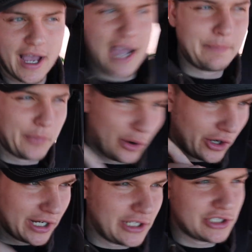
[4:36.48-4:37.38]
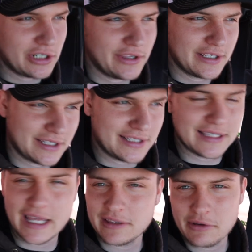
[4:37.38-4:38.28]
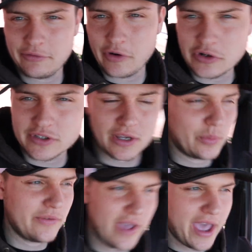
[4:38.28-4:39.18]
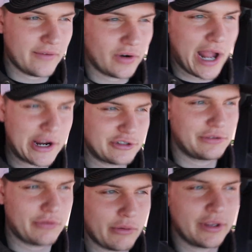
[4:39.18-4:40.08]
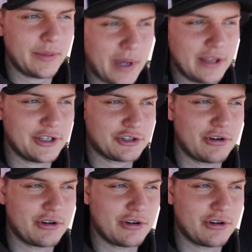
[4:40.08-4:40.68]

I'm pretty sure this is like the first thing we've ever actually thrown in the bed of this